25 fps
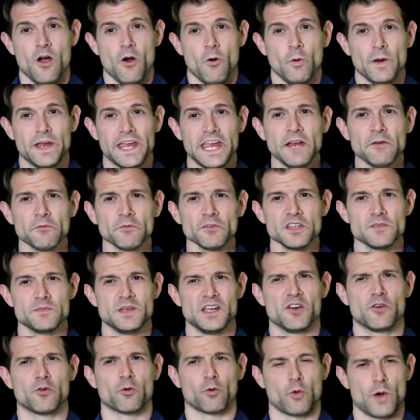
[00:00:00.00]
we can't really
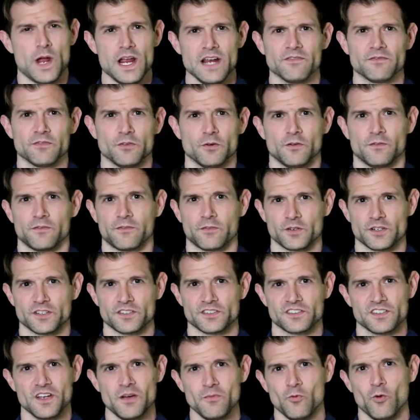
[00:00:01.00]
be grateful for
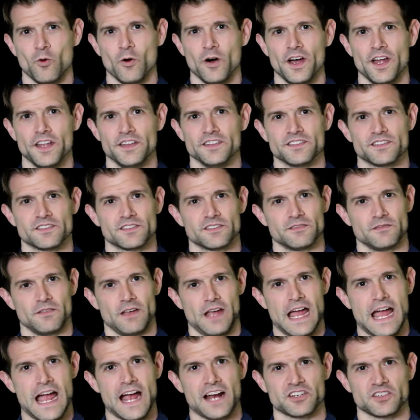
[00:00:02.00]
someone's
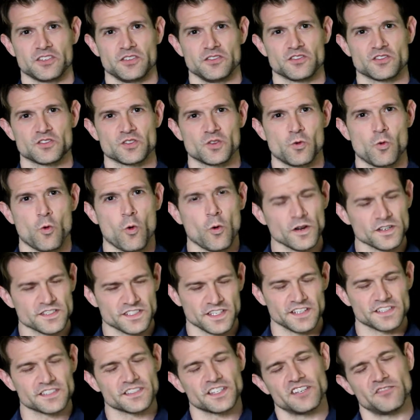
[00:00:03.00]
actions towards
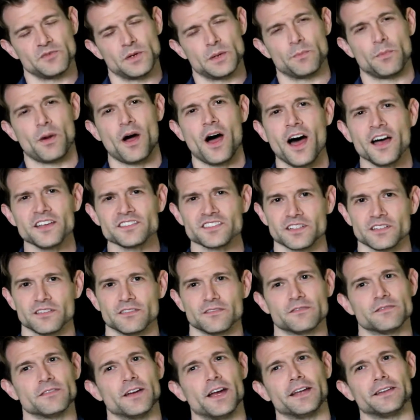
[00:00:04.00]
us that have been
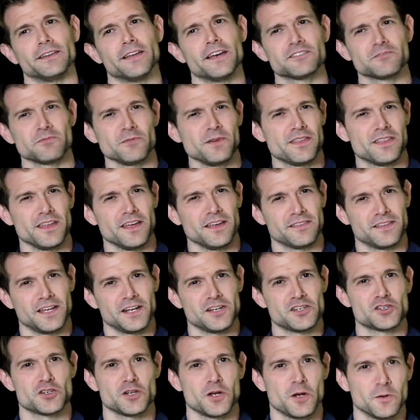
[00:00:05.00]
positive unless we think
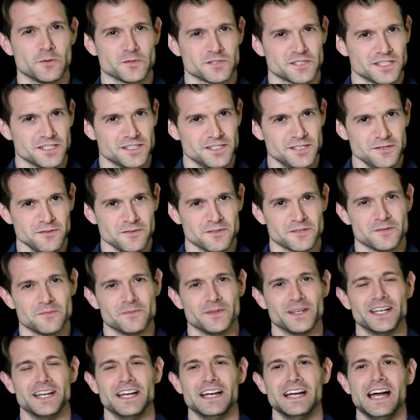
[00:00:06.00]
they chose to do them.